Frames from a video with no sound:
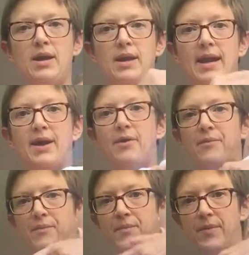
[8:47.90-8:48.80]
Now,
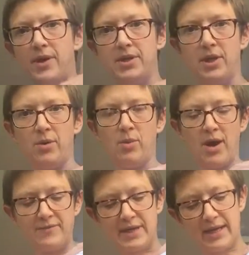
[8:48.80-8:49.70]
what
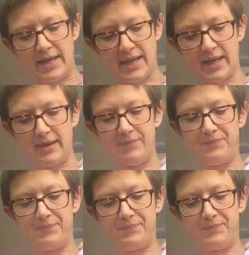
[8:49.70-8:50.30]
I've done here